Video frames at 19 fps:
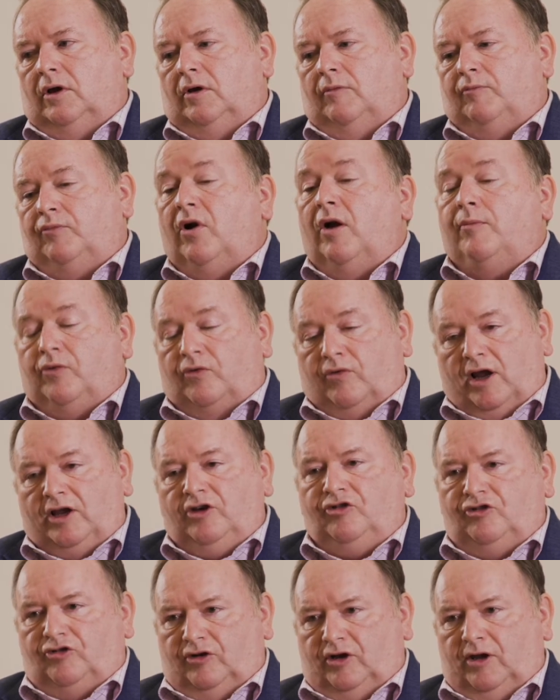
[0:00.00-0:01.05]

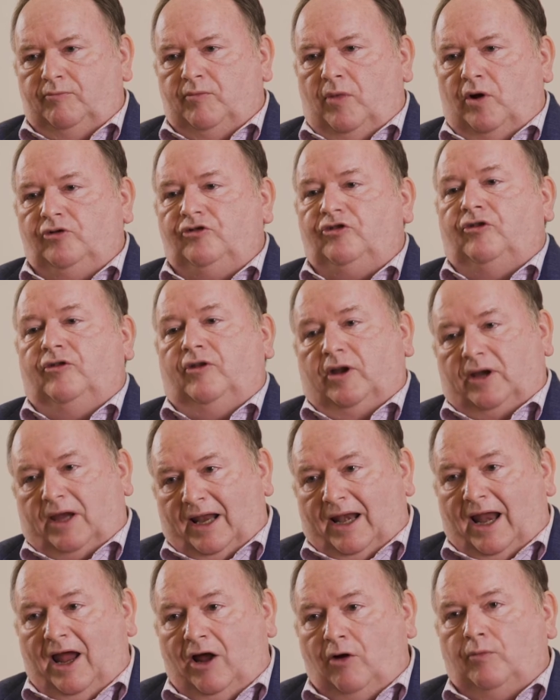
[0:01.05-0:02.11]
preparation in motion that
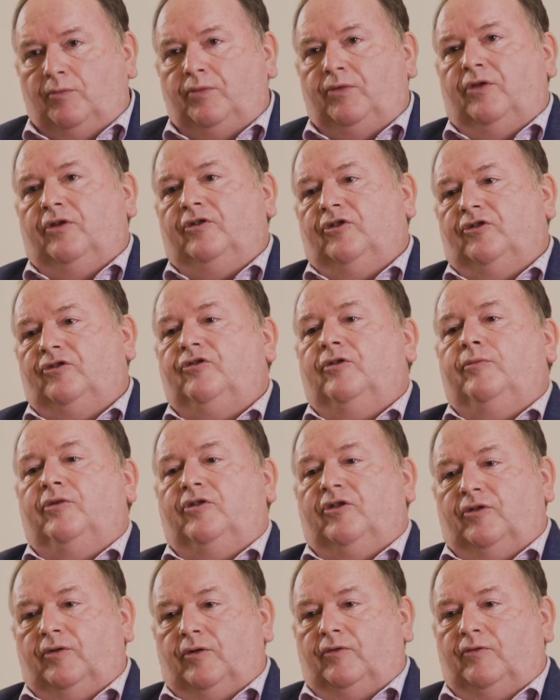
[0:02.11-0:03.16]
can help the
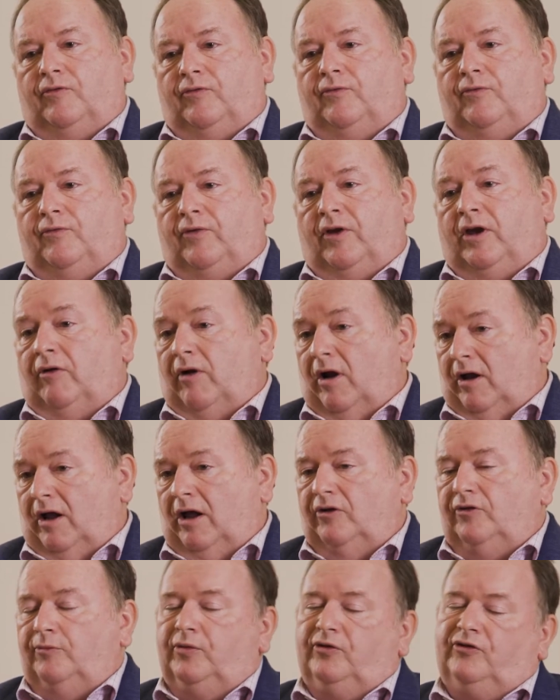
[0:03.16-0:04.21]
distributor figure out
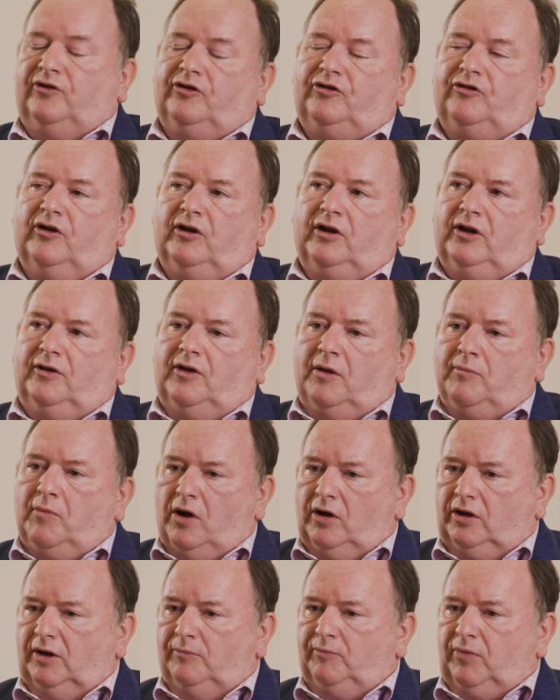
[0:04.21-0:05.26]
how to position it in their
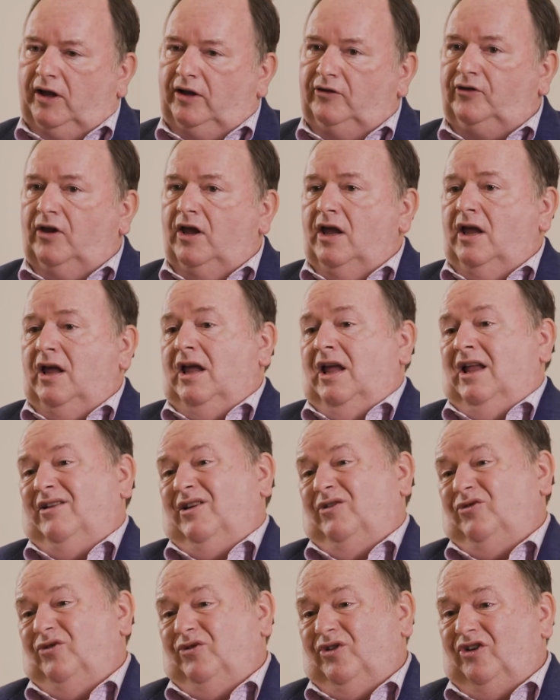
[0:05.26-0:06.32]
marketplace.
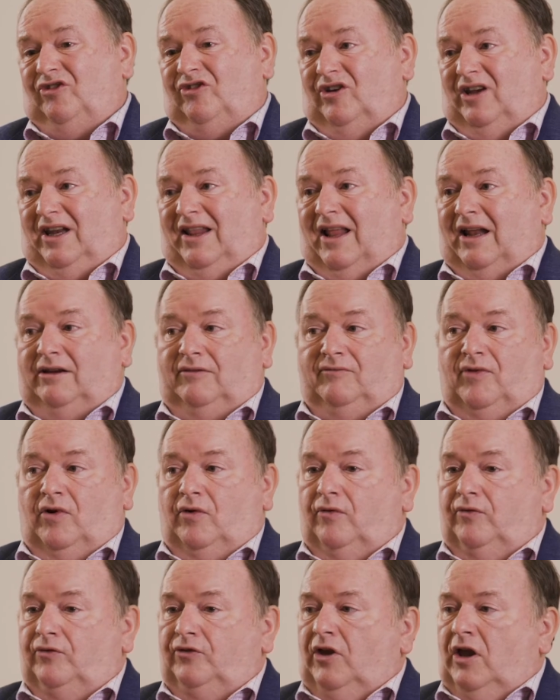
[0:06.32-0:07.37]
Now, traditionally that
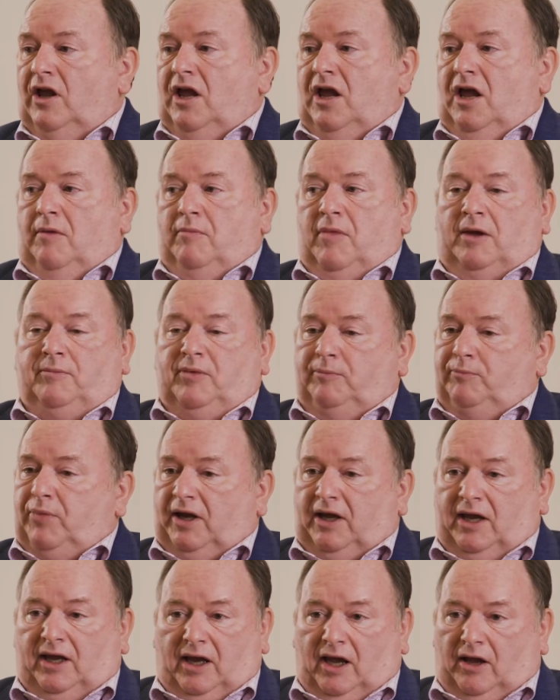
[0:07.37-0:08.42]
involves maybe
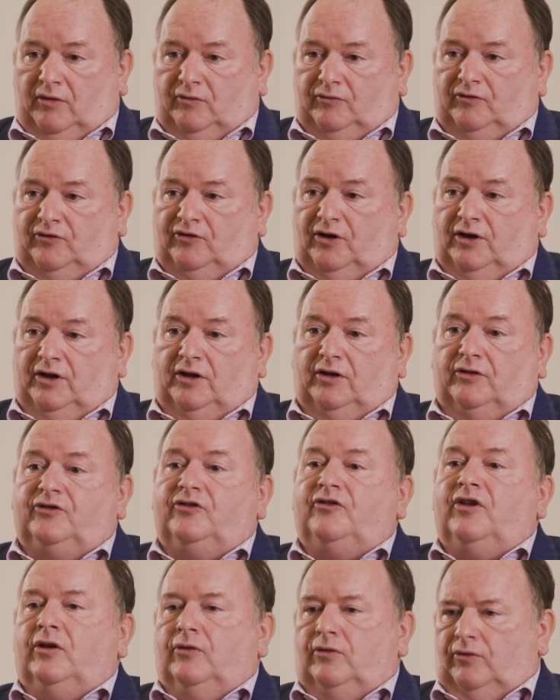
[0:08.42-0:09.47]
picking out
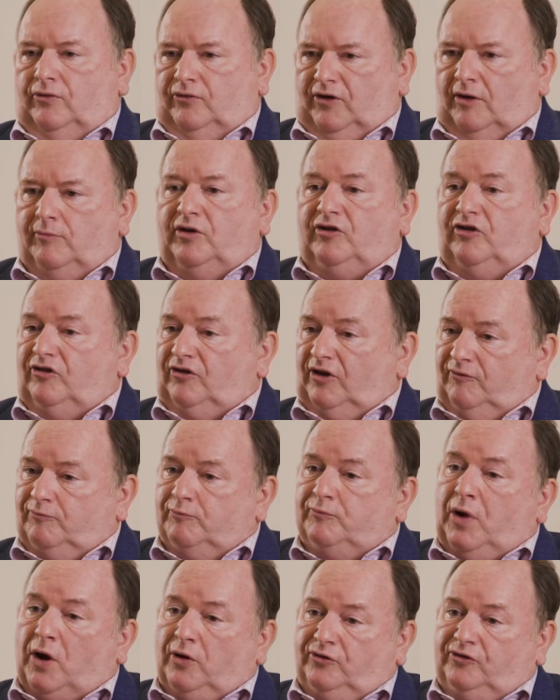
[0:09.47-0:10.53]
stills, images,
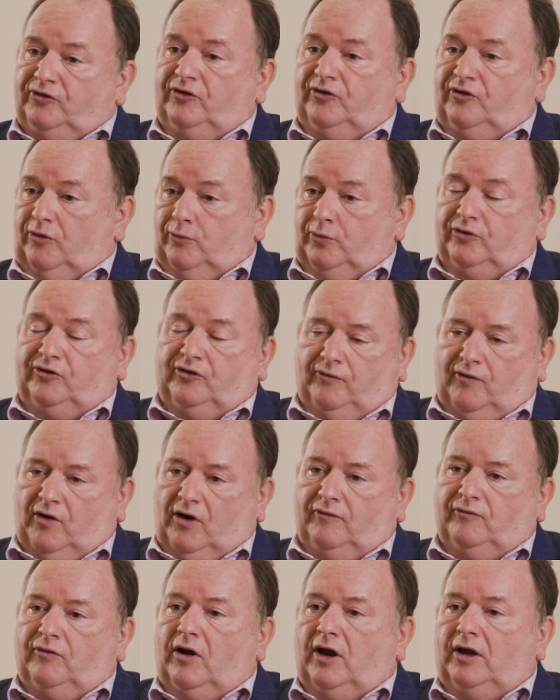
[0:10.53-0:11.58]
even posters that will
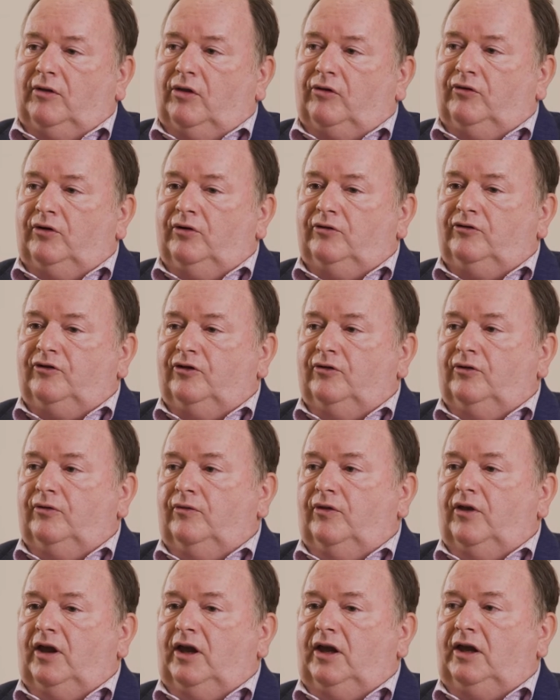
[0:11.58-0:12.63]
survive right through to
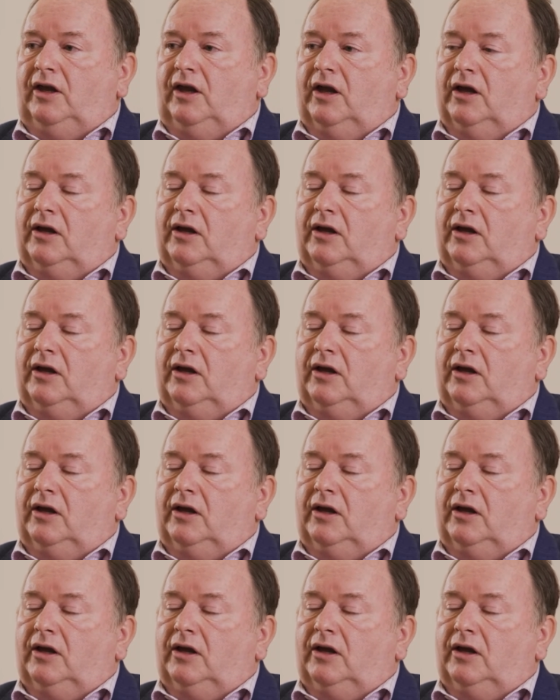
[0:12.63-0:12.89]
the